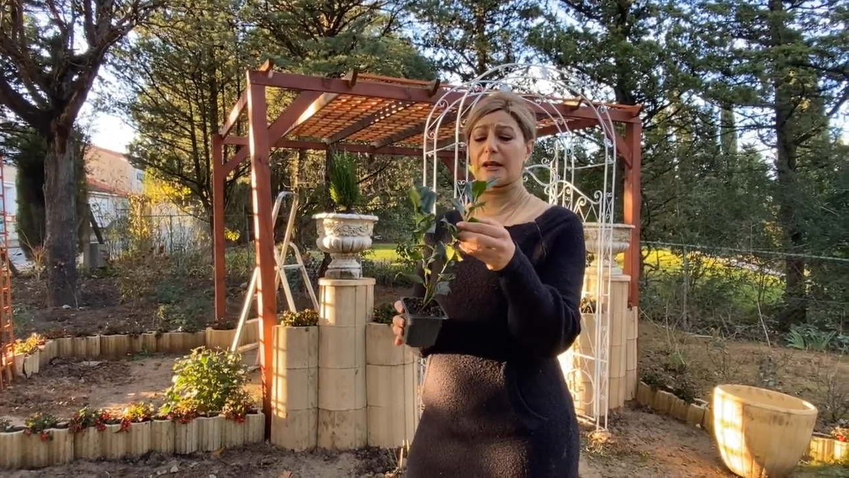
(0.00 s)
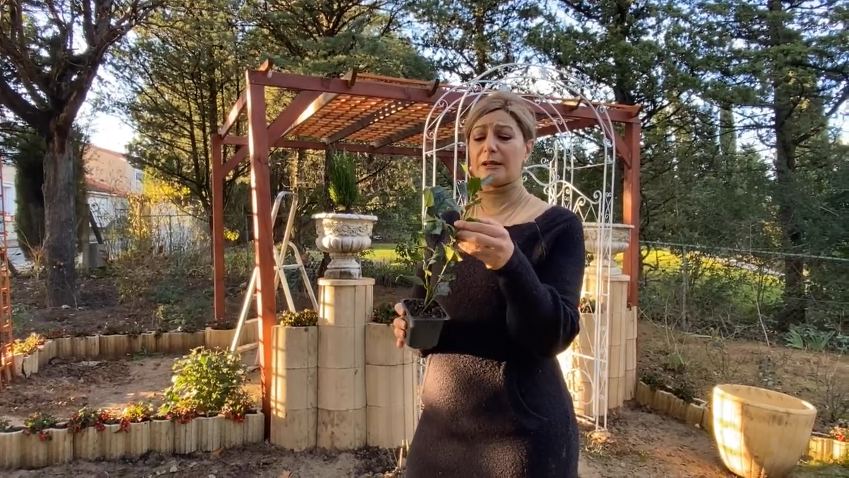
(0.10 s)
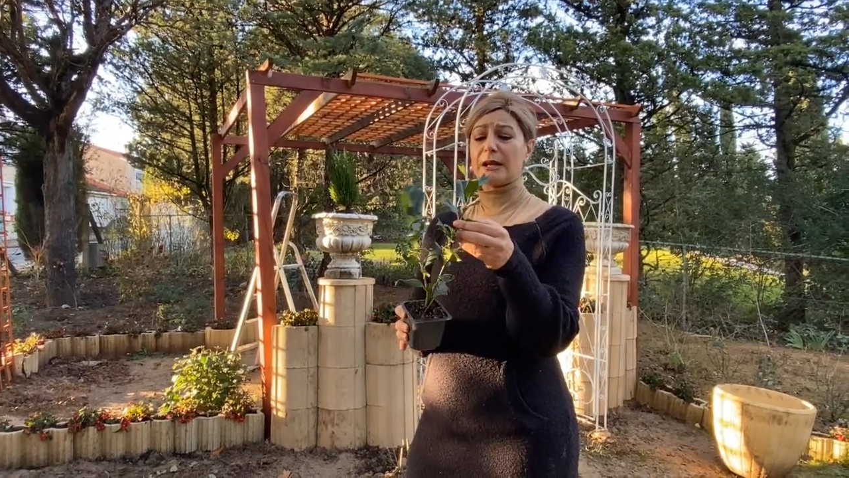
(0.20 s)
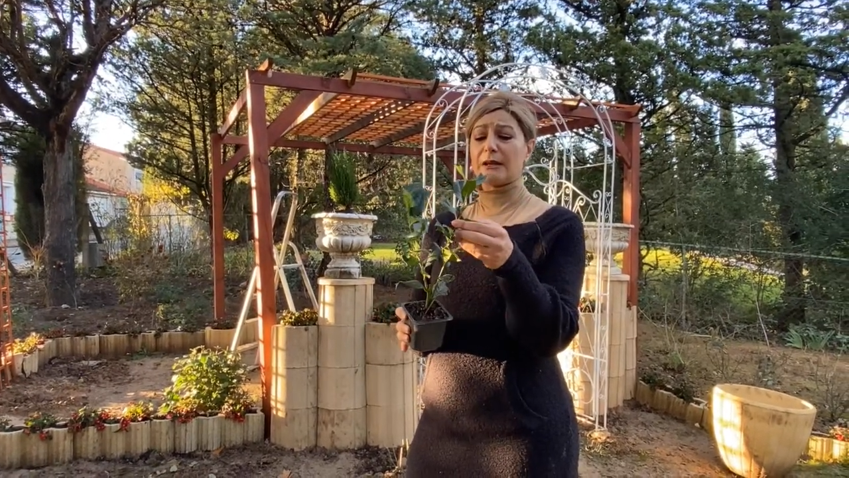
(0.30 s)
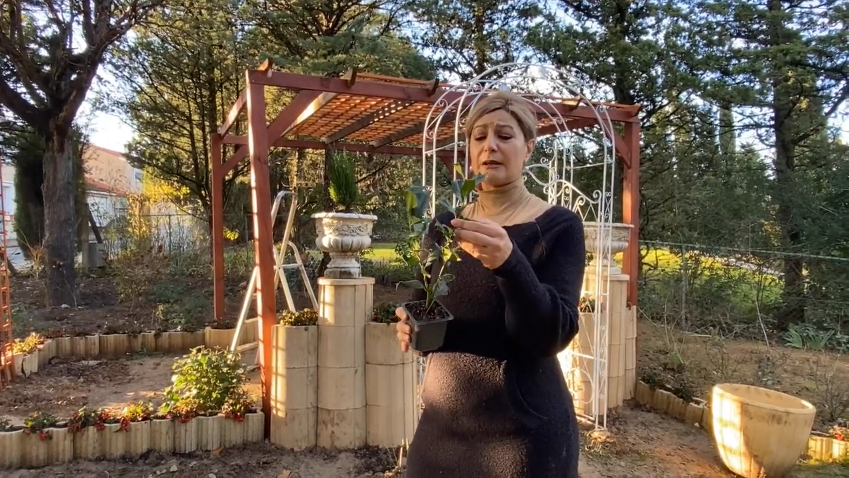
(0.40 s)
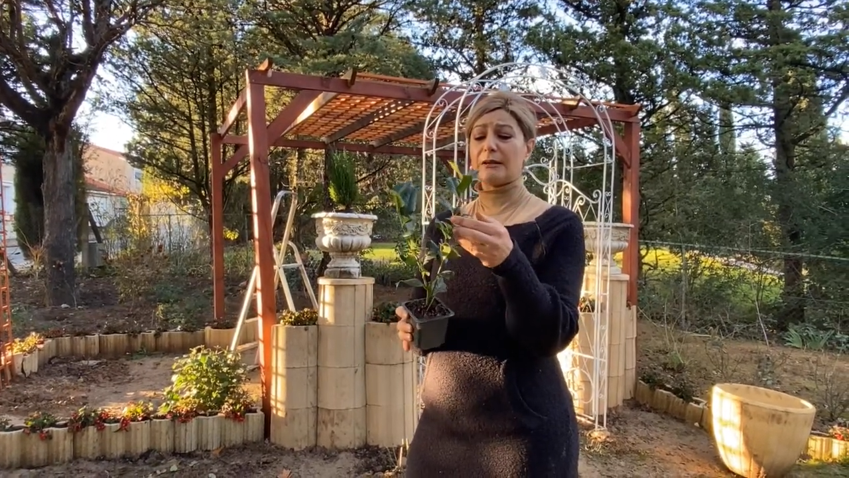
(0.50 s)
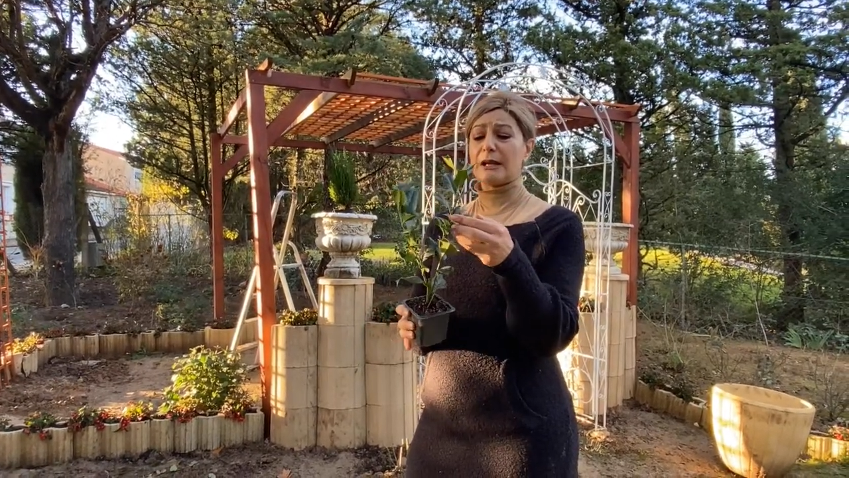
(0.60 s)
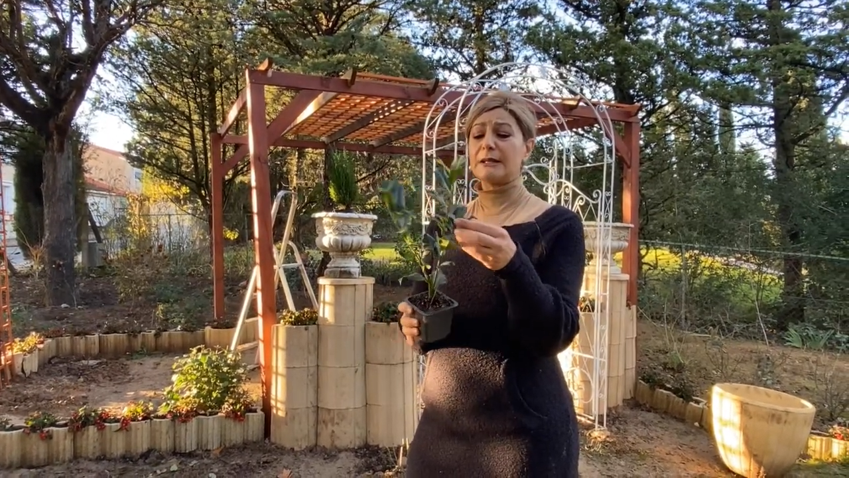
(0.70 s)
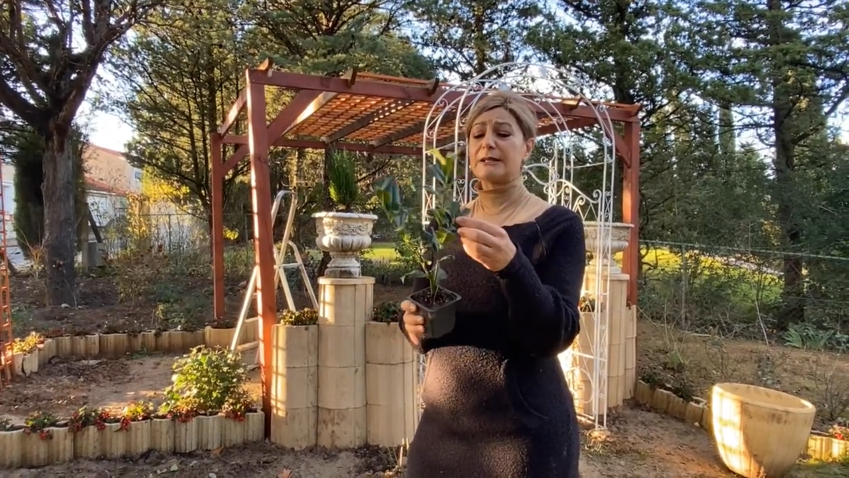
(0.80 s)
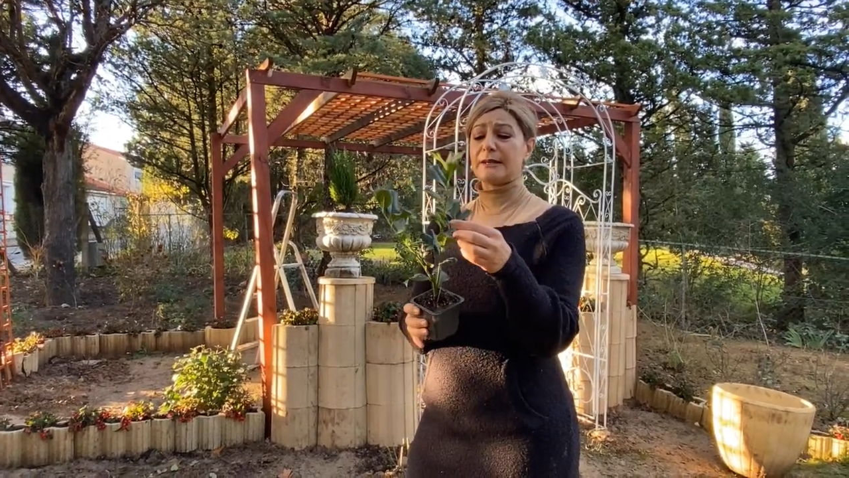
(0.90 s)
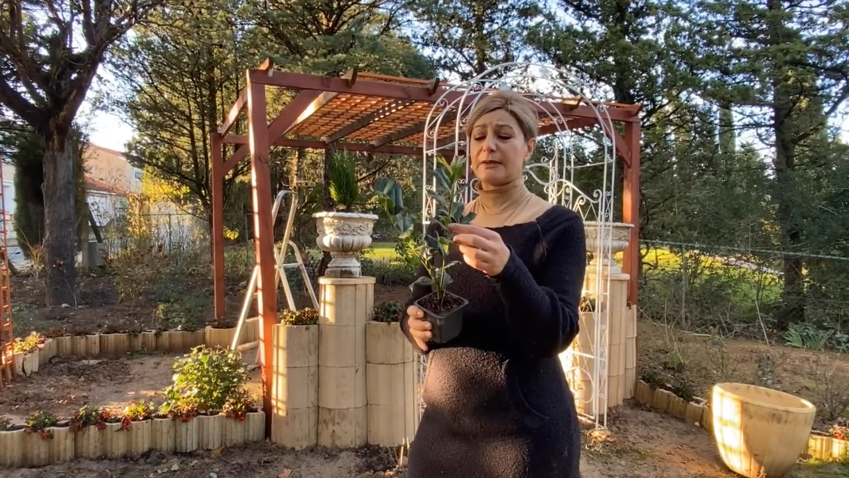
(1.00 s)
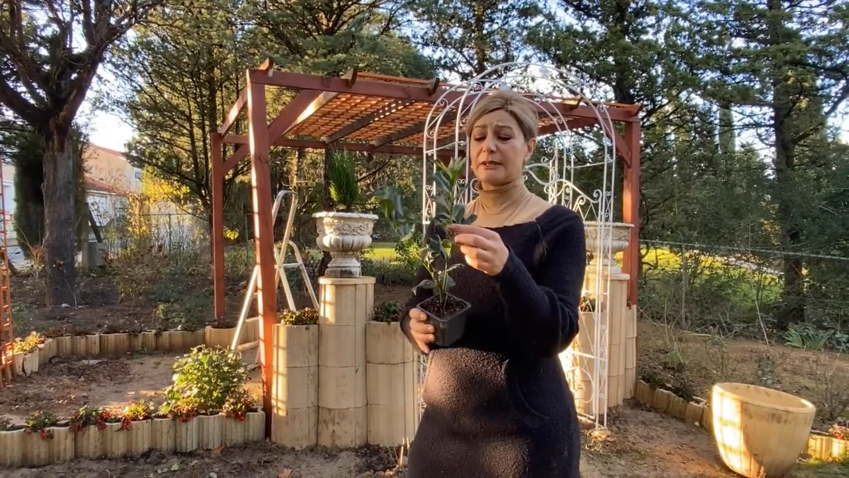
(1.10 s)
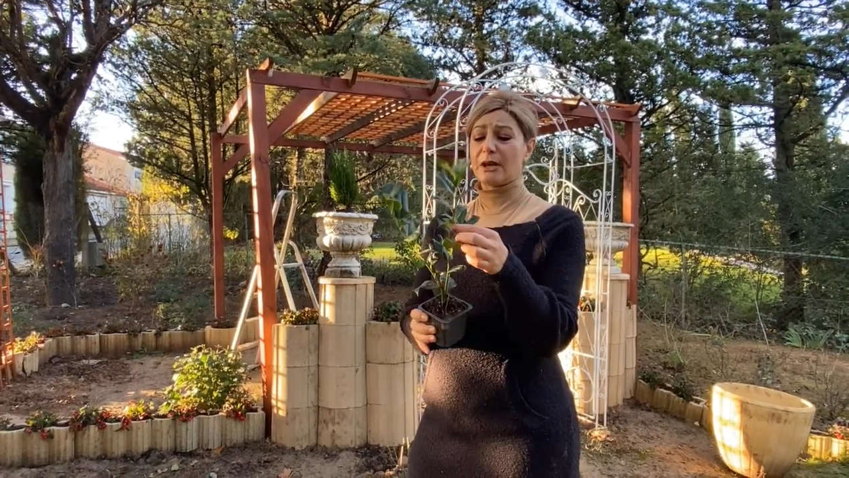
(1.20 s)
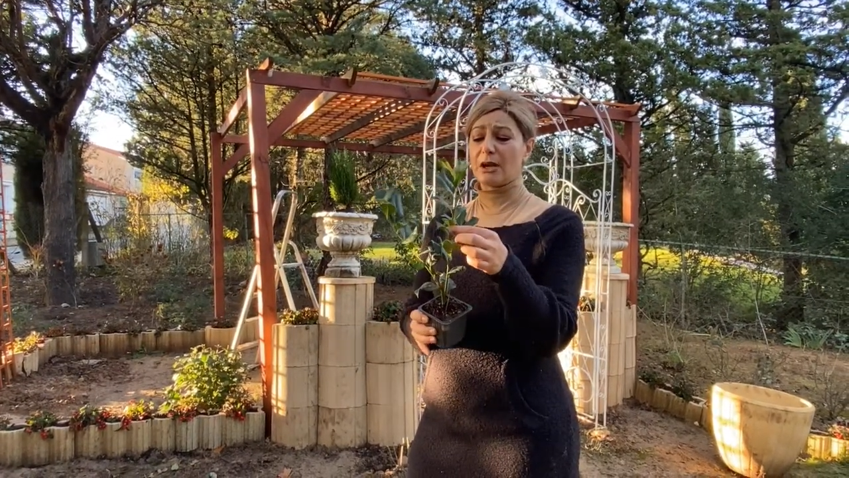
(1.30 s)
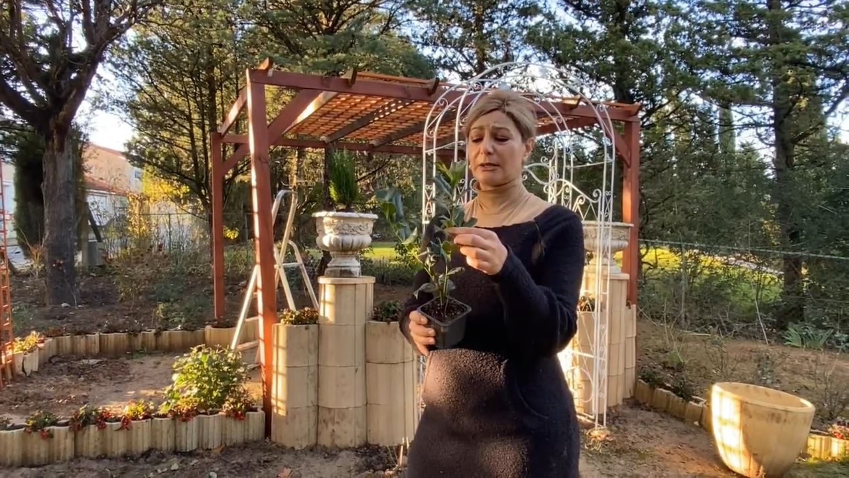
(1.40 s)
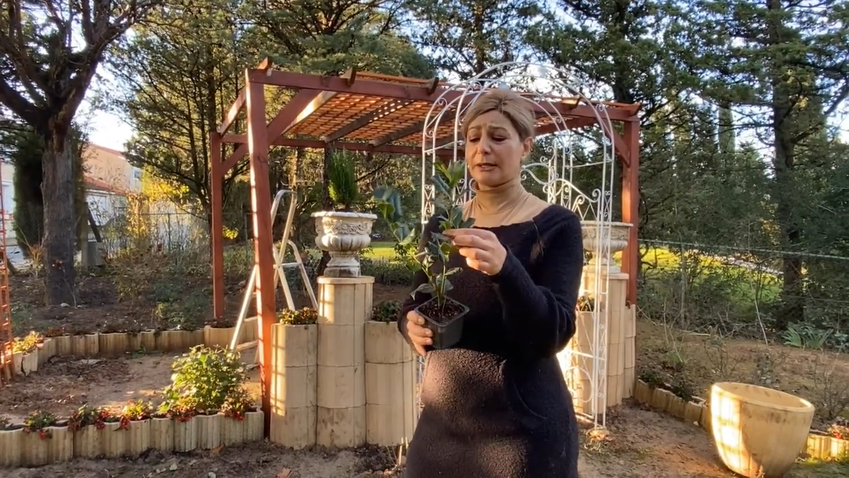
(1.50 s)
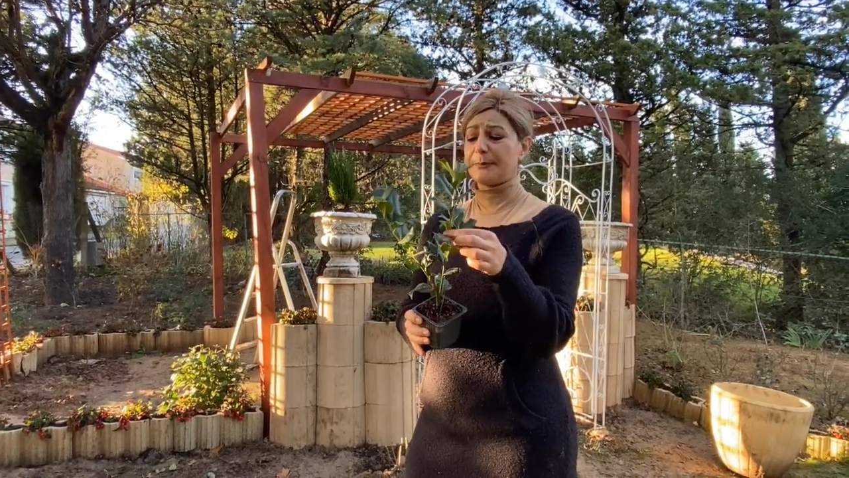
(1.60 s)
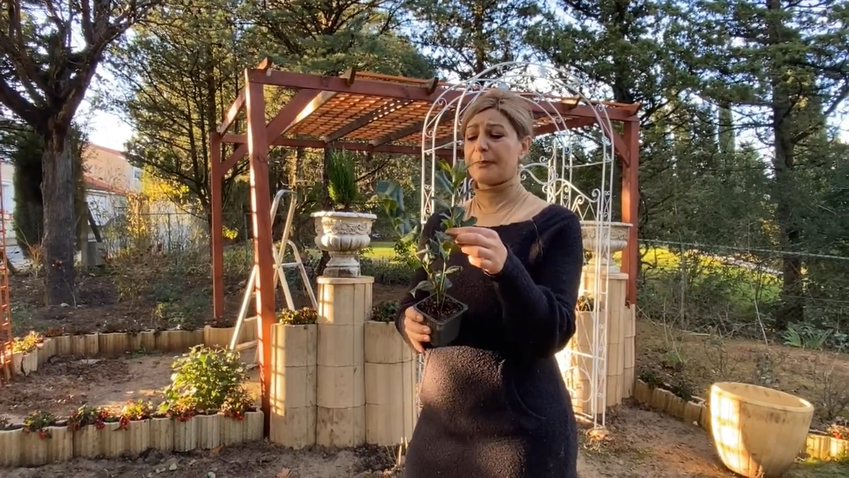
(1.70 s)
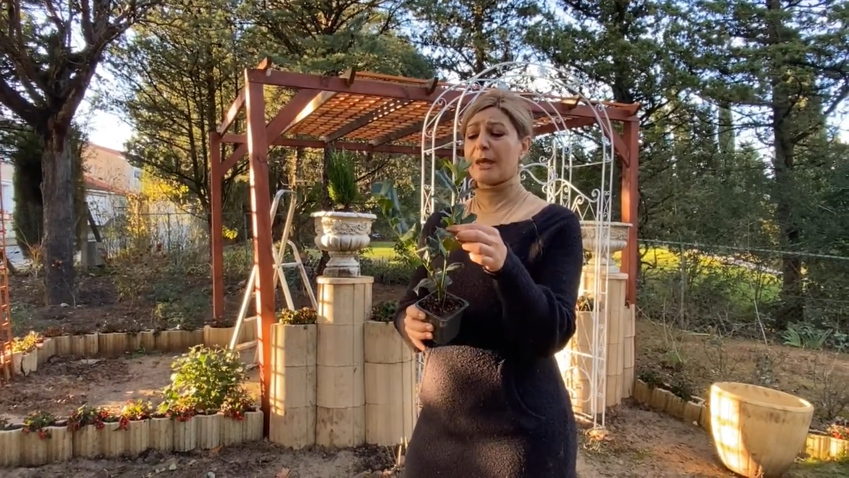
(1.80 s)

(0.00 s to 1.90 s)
uh Stevens holly.